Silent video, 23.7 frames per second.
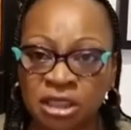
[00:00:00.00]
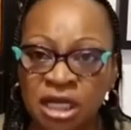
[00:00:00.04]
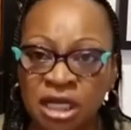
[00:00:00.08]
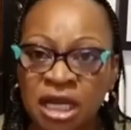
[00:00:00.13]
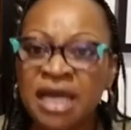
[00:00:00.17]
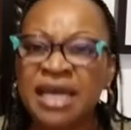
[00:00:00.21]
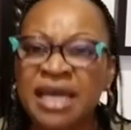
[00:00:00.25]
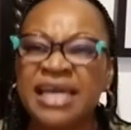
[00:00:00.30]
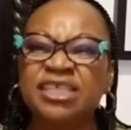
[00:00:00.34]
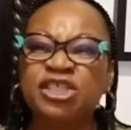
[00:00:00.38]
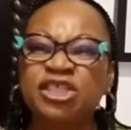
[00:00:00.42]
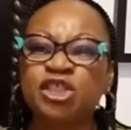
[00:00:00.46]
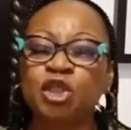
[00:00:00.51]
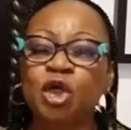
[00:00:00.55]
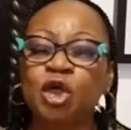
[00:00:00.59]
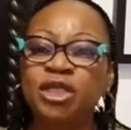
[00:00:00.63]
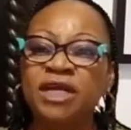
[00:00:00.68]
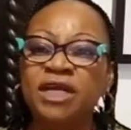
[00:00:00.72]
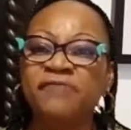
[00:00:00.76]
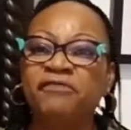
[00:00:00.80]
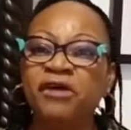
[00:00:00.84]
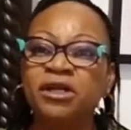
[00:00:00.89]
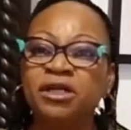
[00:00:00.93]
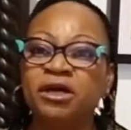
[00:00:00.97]
he stood in
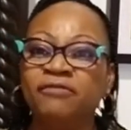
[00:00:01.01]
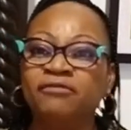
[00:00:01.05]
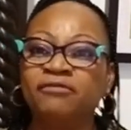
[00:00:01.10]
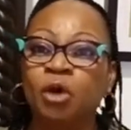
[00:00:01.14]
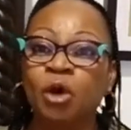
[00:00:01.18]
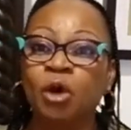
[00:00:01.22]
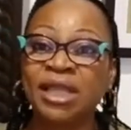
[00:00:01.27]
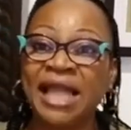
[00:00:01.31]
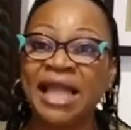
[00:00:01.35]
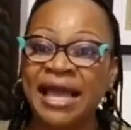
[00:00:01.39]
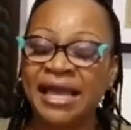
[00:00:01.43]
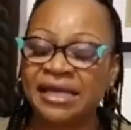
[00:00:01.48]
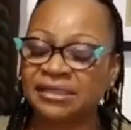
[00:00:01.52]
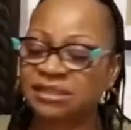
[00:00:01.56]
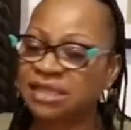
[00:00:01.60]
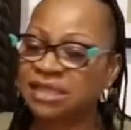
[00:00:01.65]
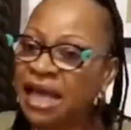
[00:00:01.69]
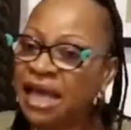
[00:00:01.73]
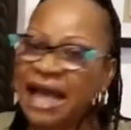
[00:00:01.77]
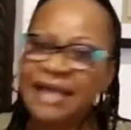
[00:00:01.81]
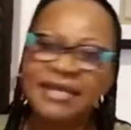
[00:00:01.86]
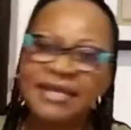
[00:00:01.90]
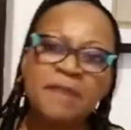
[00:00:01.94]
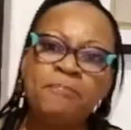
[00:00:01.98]
front of Goliath
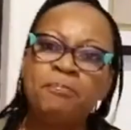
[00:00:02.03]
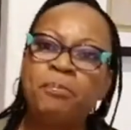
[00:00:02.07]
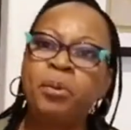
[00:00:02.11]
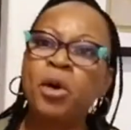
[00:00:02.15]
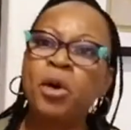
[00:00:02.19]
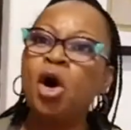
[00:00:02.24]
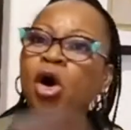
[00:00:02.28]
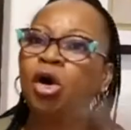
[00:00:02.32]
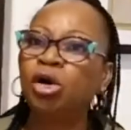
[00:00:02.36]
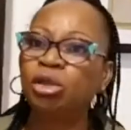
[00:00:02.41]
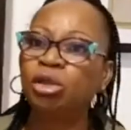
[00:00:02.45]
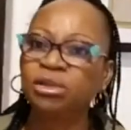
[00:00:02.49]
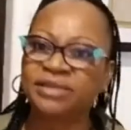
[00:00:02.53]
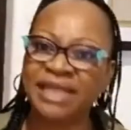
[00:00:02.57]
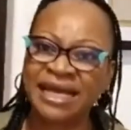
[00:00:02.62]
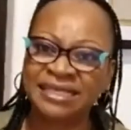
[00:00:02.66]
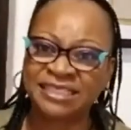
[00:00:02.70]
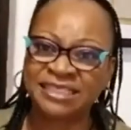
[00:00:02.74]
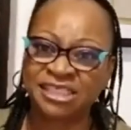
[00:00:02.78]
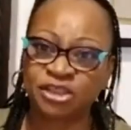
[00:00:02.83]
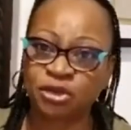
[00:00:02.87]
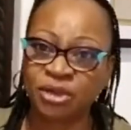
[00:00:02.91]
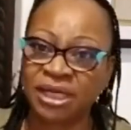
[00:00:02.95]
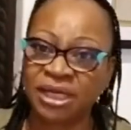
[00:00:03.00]
and he pulled that
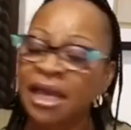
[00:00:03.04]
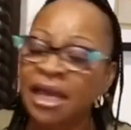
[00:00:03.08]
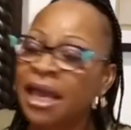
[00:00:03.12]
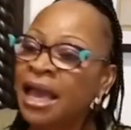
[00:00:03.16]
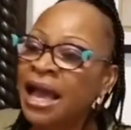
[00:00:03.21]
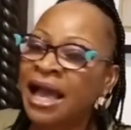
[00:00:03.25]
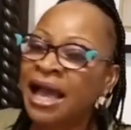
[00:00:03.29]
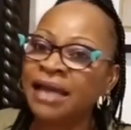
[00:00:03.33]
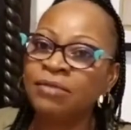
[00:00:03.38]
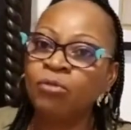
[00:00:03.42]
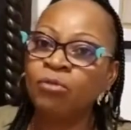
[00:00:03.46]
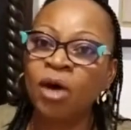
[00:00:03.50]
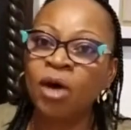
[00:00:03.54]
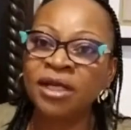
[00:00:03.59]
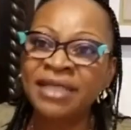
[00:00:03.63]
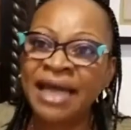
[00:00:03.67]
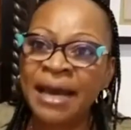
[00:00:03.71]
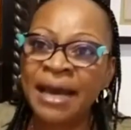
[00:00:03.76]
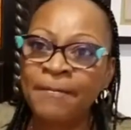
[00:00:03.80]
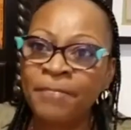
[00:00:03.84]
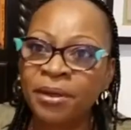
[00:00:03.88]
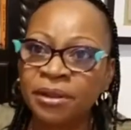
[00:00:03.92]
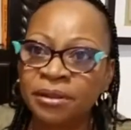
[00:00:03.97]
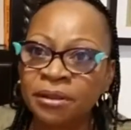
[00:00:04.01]
string. And what
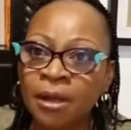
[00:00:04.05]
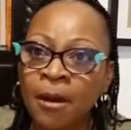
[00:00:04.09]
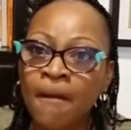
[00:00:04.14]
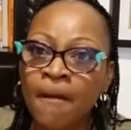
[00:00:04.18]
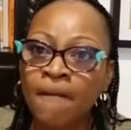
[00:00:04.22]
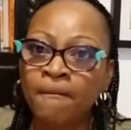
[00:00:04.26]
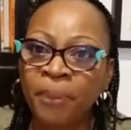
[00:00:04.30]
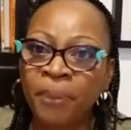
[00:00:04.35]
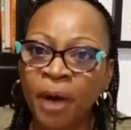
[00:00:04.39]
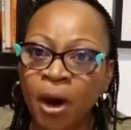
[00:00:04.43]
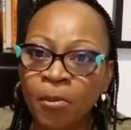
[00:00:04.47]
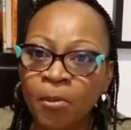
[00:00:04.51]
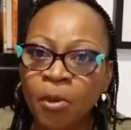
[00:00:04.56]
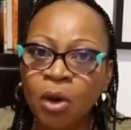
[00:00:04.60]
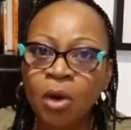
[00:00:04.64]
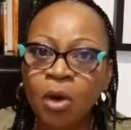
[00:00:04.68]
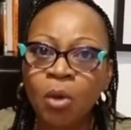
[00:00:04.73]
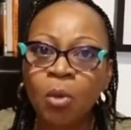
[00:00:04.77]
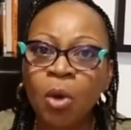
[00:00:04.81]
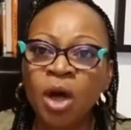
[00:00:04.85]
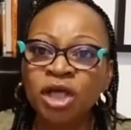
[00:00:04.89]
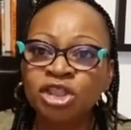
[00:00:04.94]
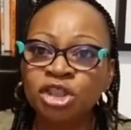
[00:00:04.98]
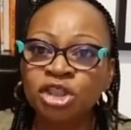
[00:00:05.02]
happened? Boom!
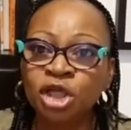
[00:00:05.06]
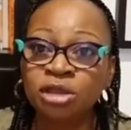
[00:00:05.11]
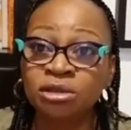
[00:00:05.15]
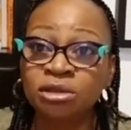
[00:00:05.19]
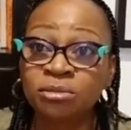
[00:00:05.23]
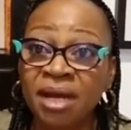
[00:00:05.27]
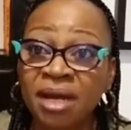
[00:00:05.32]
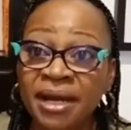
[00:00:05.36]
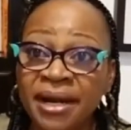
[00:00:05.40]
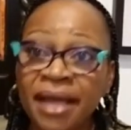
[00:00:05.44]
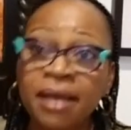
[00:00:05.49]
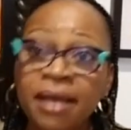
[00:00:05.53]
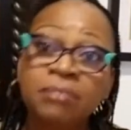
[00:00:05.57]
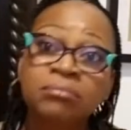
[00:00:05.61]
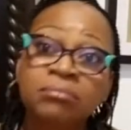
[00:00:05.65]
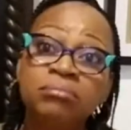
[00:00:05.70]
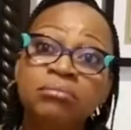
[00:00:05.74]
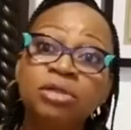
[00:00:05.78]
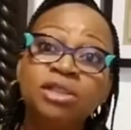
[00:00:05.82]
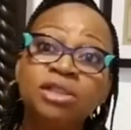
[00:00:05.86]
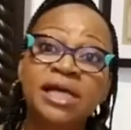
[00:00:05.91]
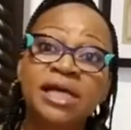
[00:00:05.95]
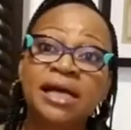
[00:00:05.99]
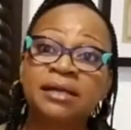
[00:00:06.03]
One shot, pere,
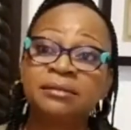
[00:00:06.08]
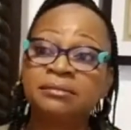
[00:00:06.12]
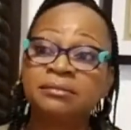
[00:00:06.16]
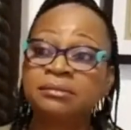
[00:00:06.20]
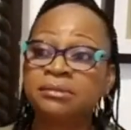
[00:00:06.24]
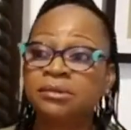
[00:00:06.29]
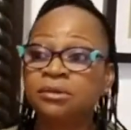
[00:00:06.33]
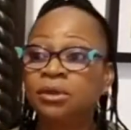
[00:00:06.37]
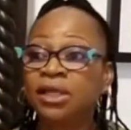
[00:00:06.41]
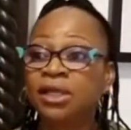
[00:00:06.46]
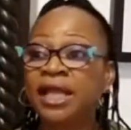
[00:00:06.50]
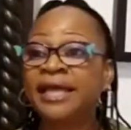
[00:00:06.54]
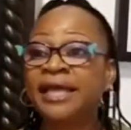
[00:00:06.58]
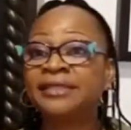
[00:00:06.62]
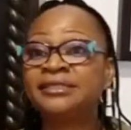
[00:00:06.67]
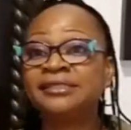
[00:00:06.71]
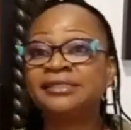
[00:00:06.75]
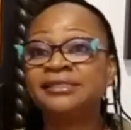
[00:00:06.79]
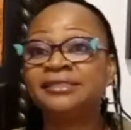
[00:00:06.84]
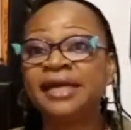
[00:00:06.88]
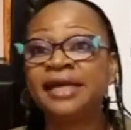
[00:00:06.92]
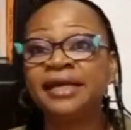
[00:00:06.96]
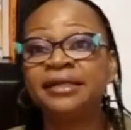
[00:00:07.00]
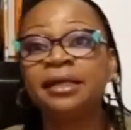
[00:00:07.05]
busa. Goliath is
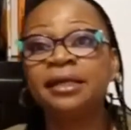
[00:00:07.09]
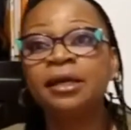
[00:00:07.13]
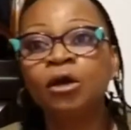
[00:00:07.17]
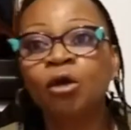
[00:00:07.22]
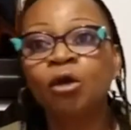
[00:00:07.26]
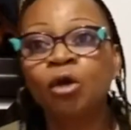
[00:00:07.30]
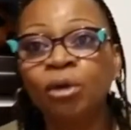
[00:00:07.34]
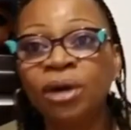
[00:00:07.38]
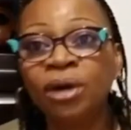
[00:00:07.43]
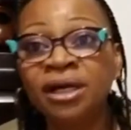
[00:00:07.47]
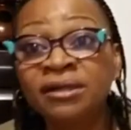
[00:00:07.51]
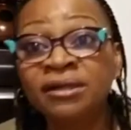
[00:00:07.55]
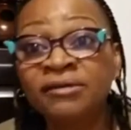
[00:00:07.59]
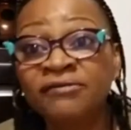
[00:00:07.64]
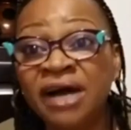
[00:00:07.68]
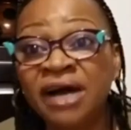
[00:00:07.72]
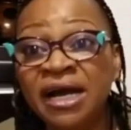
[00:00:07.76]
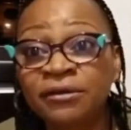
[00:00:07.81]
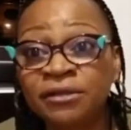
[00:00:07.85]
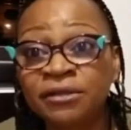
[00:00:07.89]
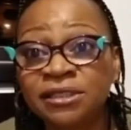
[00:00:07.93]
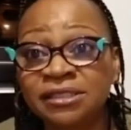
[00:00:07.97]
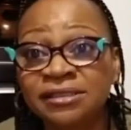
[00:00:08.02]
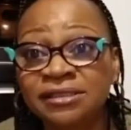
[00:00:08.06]
dead.
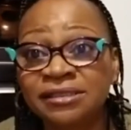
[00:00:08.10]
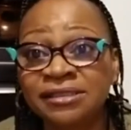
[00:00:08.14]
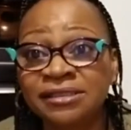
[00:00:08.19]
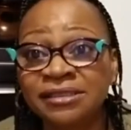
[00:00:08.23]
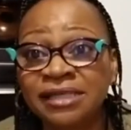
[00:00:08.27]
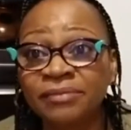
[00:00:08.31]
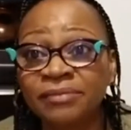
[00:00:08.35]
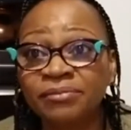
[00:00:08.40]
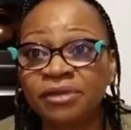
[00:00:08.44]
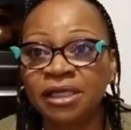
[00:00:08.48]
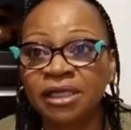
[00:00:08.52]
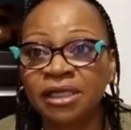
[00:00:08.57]
Coronavirus is the same thing.